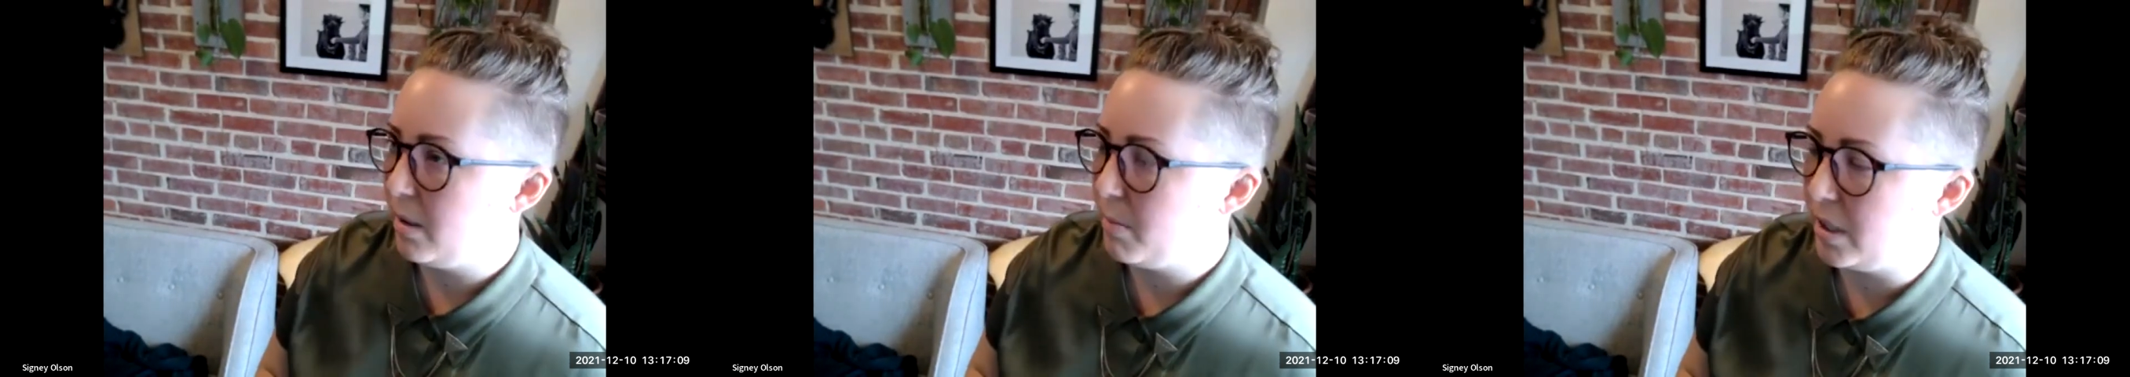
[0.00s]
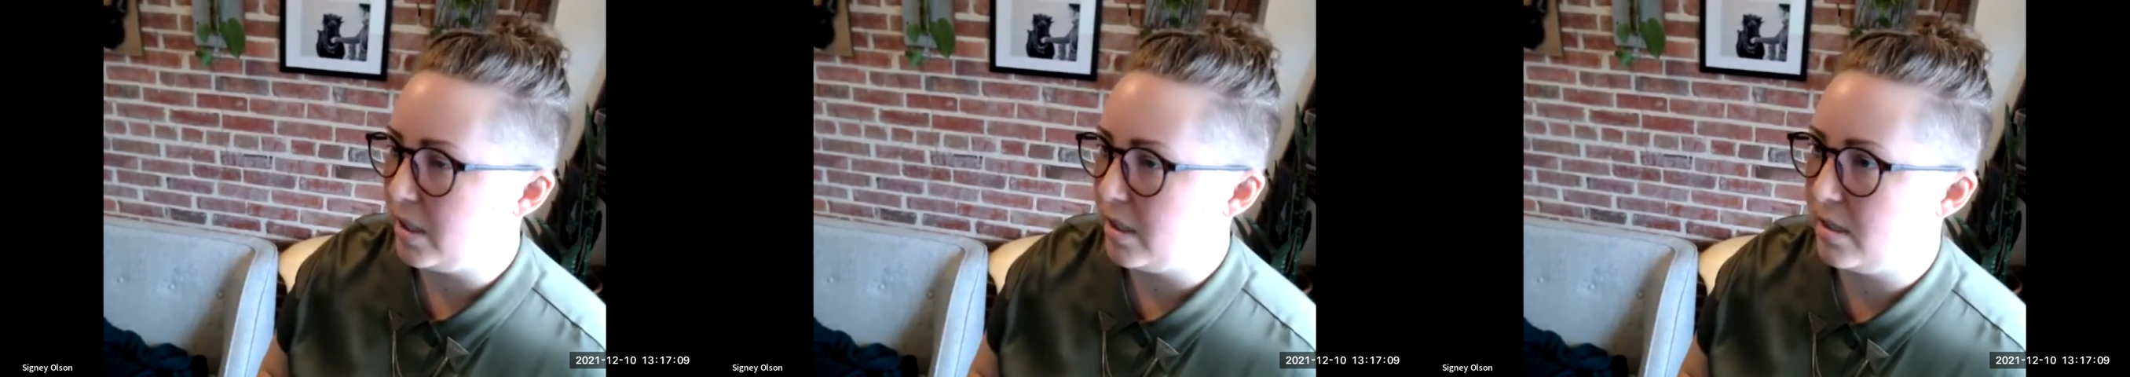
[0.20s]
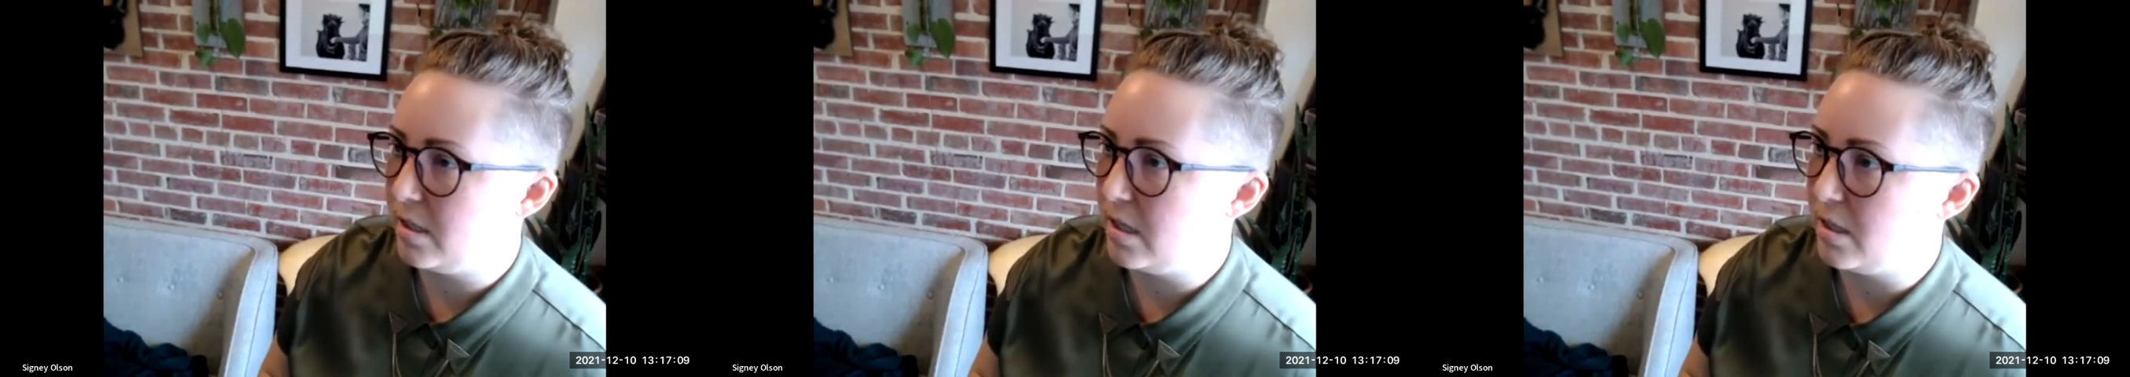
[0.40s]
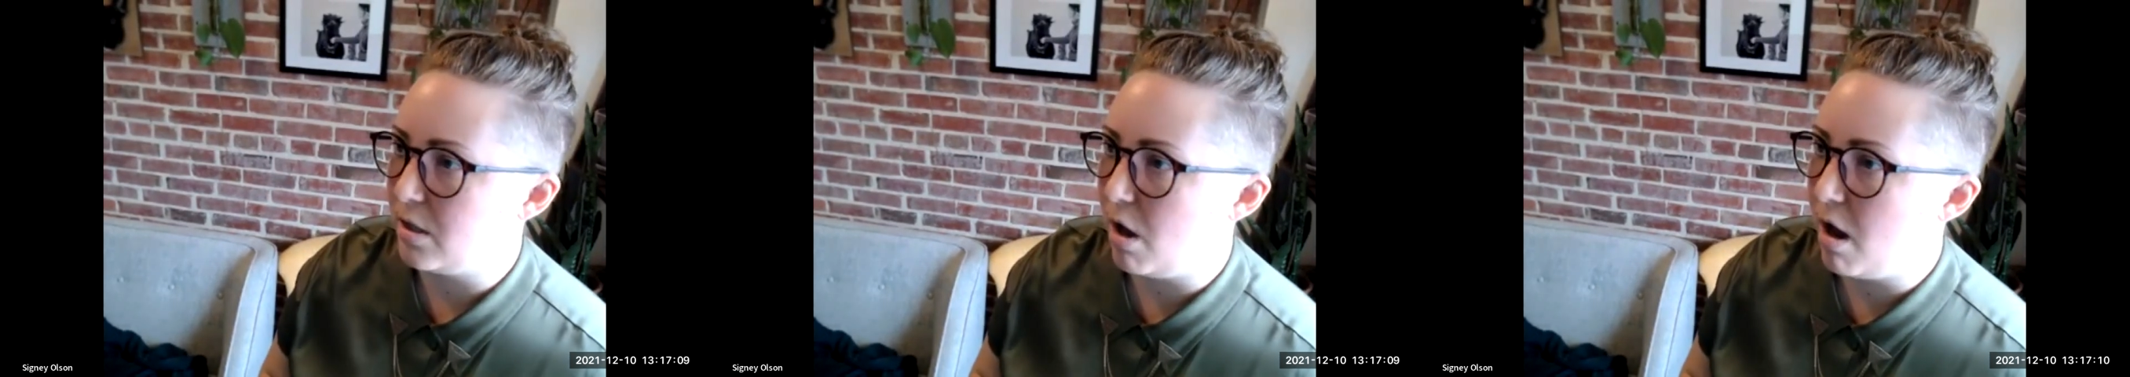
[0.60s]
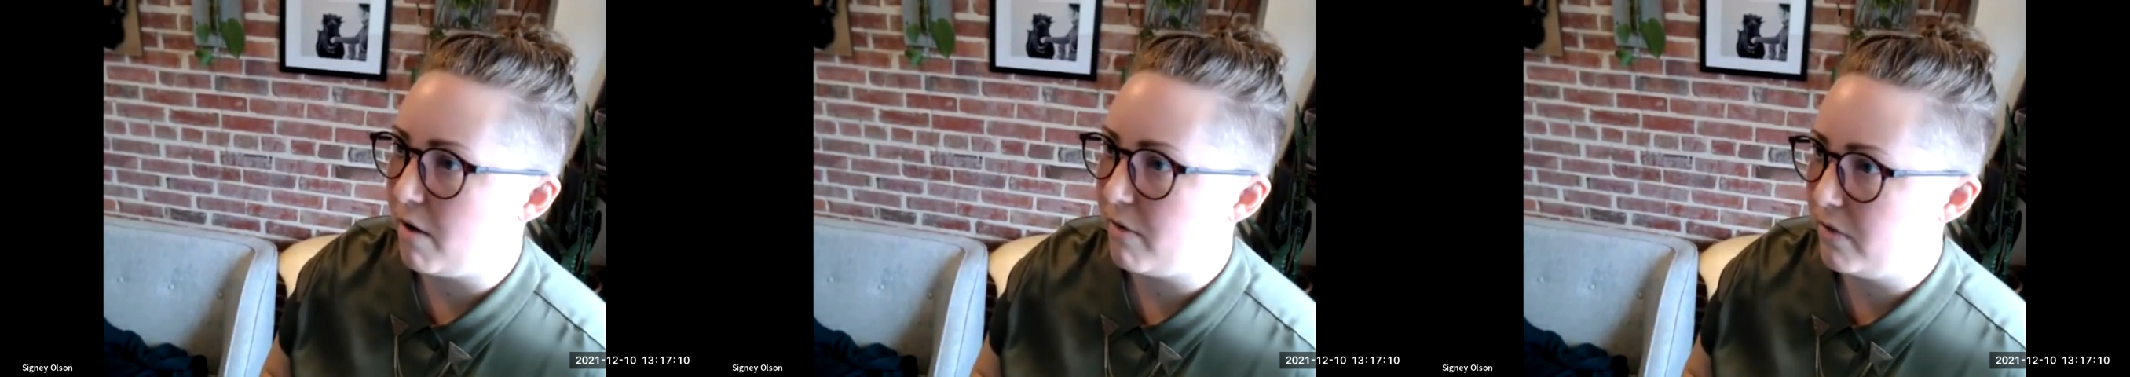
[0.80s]
but is, is
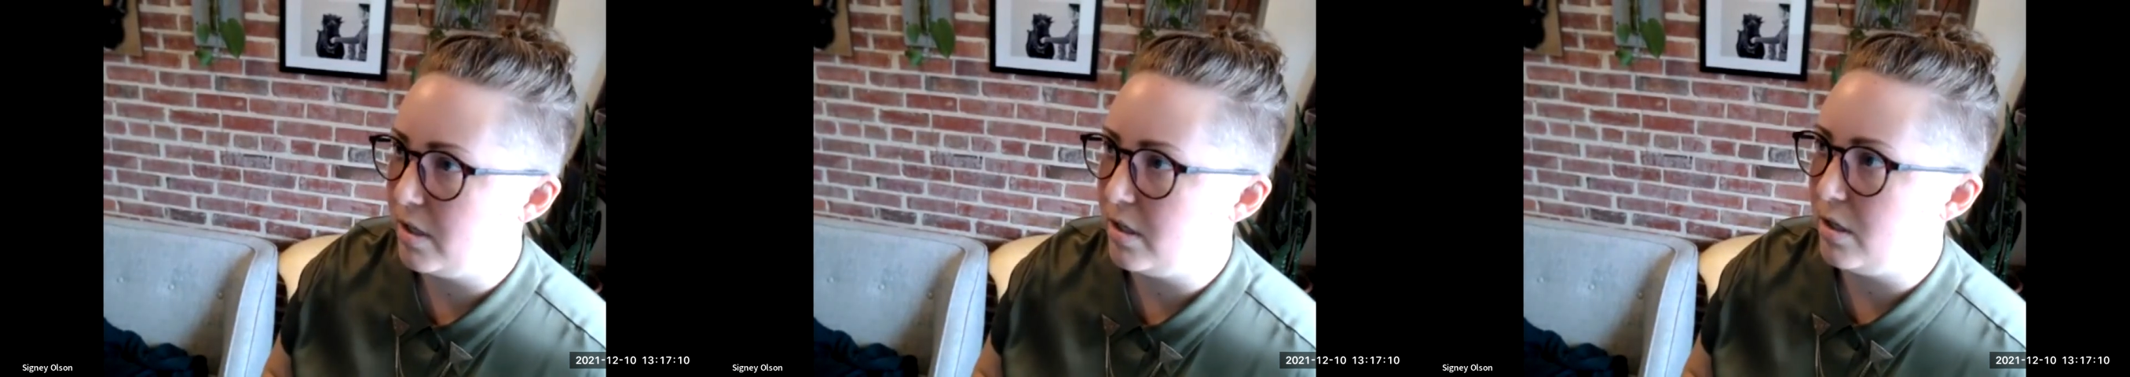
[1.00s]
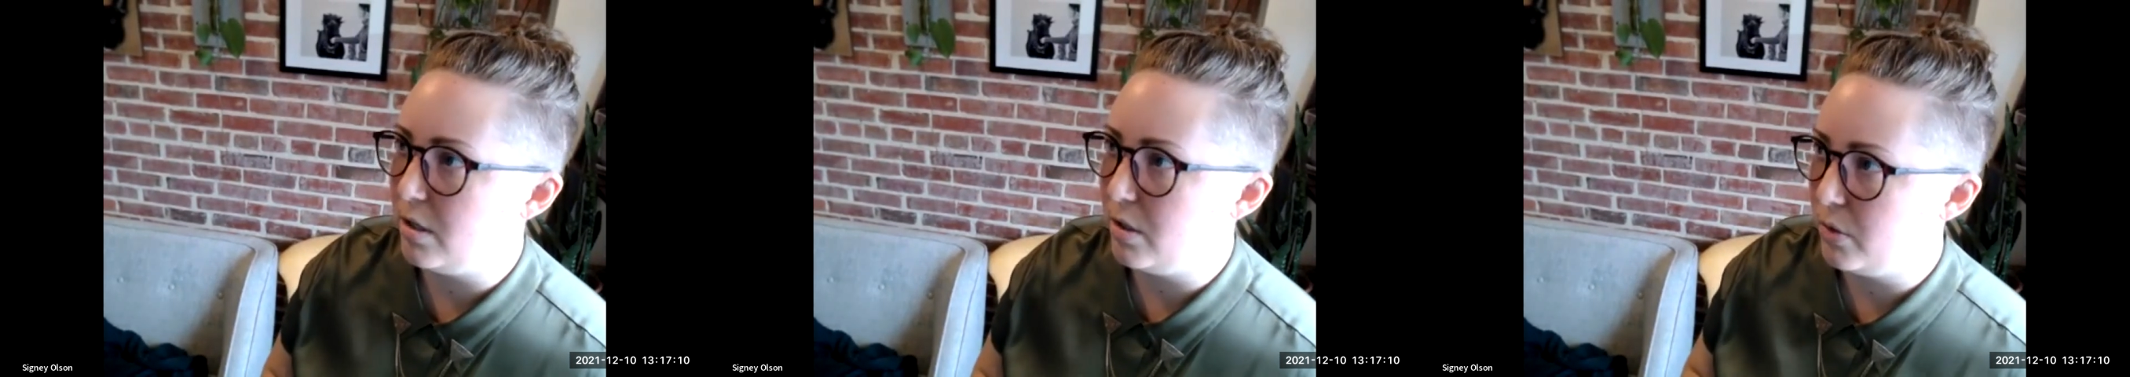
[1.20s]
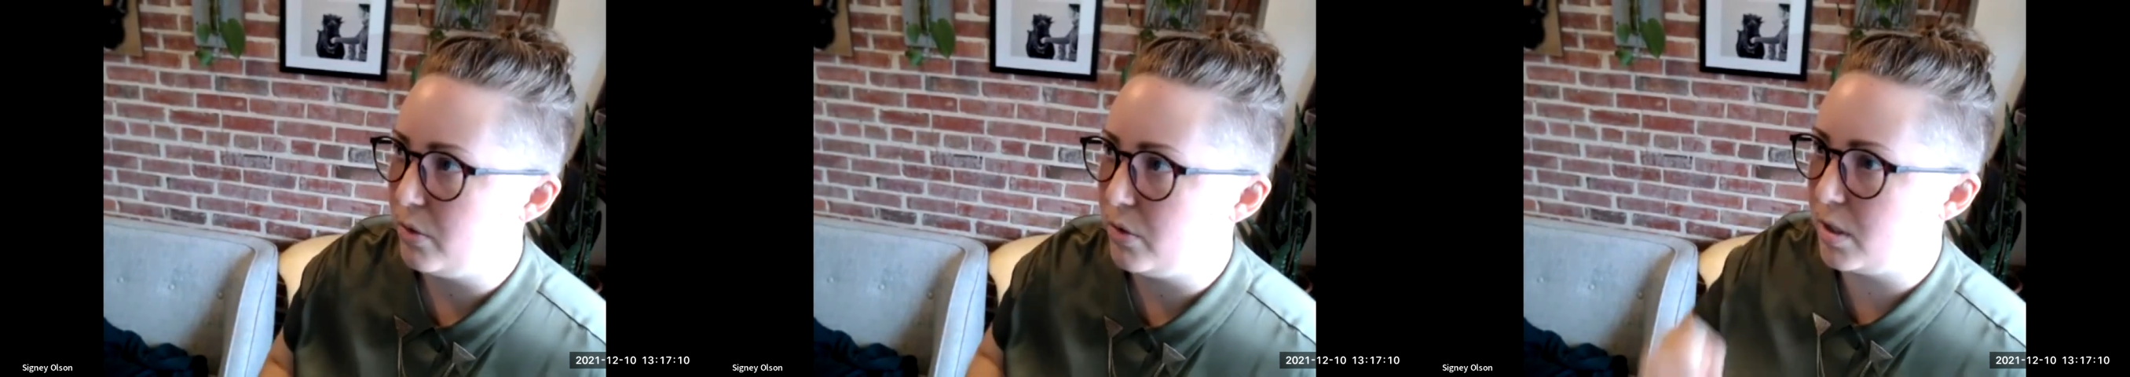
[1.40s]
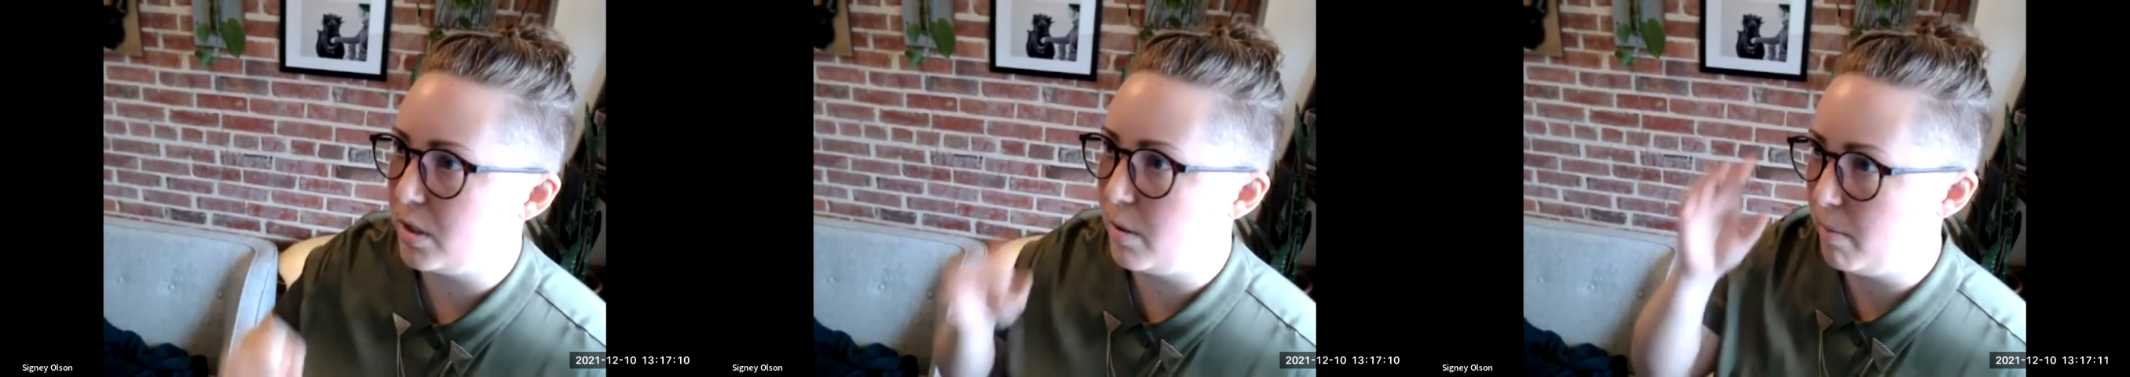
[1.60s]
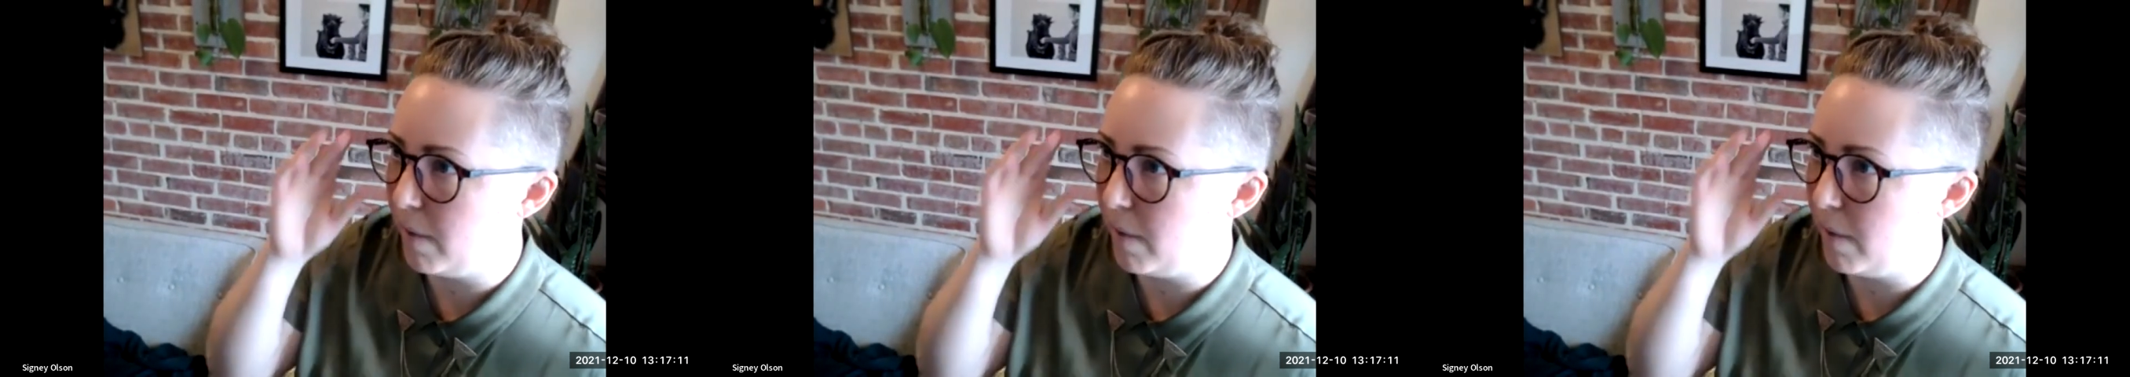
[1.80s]
often used